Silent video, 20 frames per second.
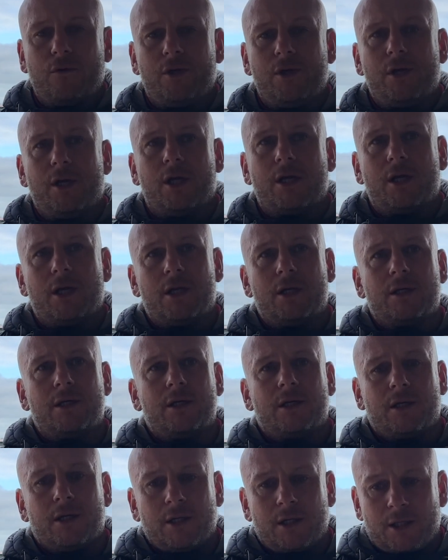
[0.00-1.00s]
that you
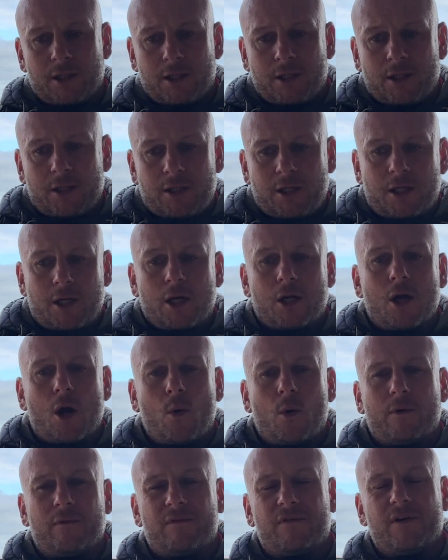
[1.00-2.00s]
can
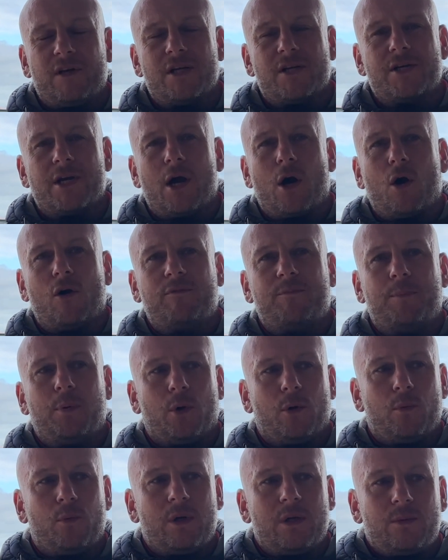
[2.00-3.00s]
go on and finish it off.
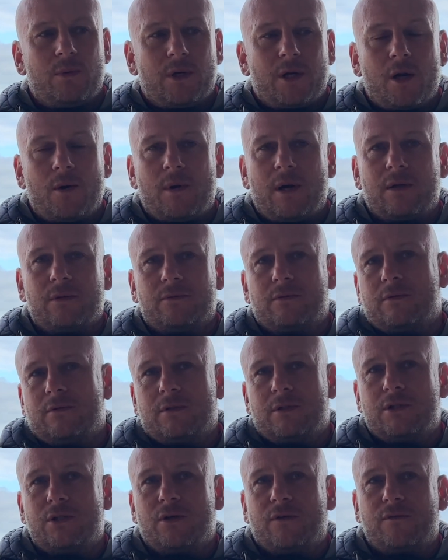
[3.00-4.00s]
But we know how
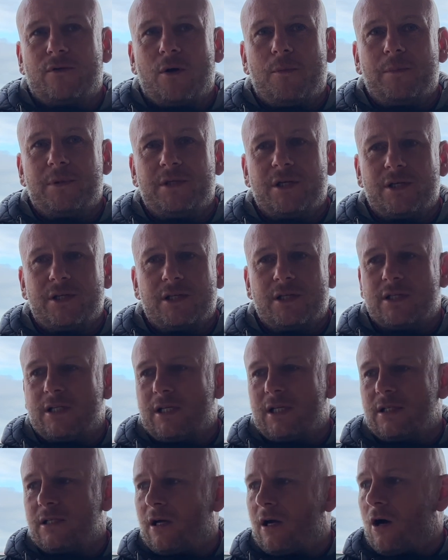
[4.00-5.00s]
tough competitions
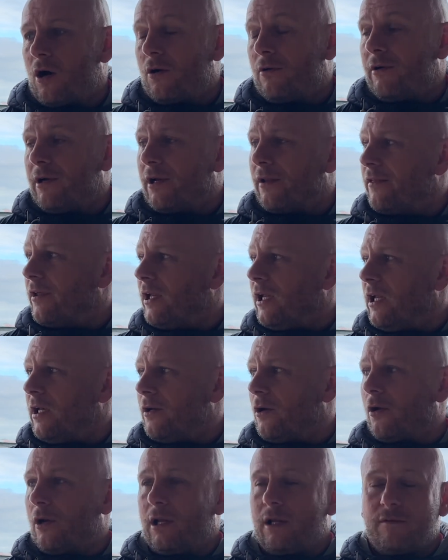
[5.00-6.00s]
are, and I think in
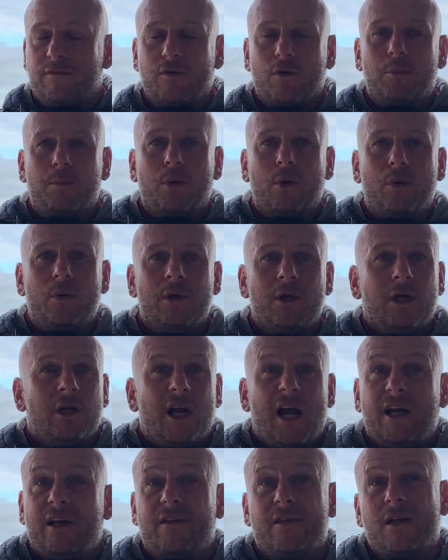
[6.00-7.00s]
non-league football
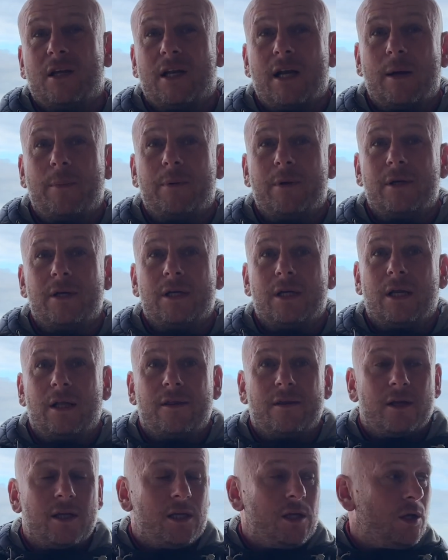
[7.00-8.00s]
anything can happen. I
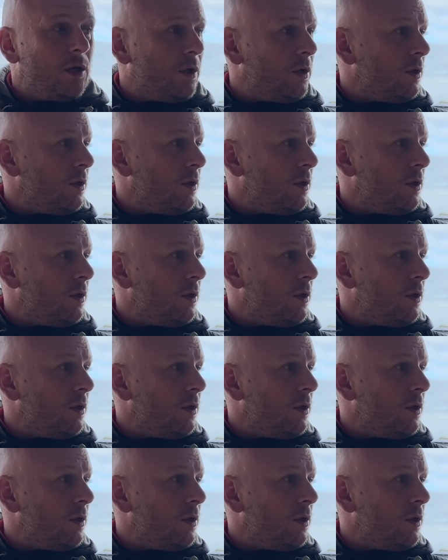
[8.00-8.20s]
think